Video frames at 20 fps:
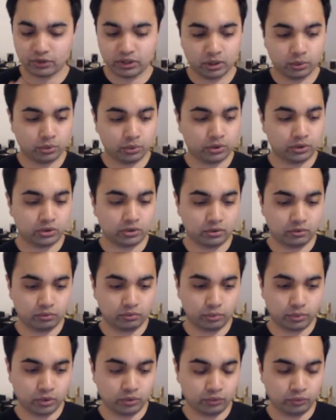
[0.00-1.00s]
Everything was
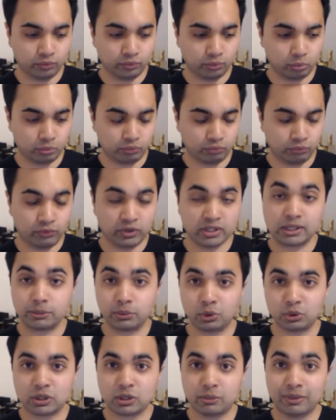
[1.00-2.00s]

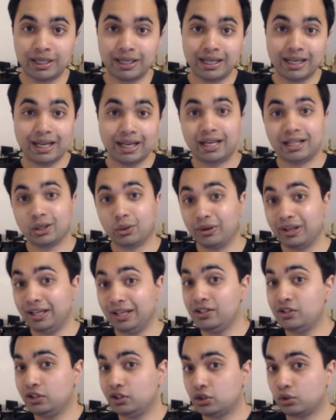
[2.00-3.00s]
visible to me, they were
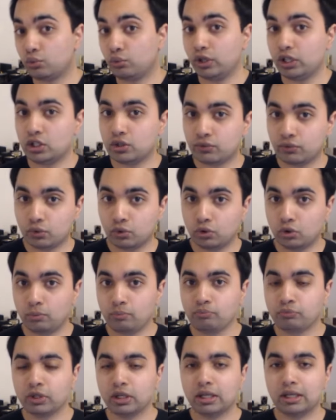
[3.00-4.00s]
easy to reach for.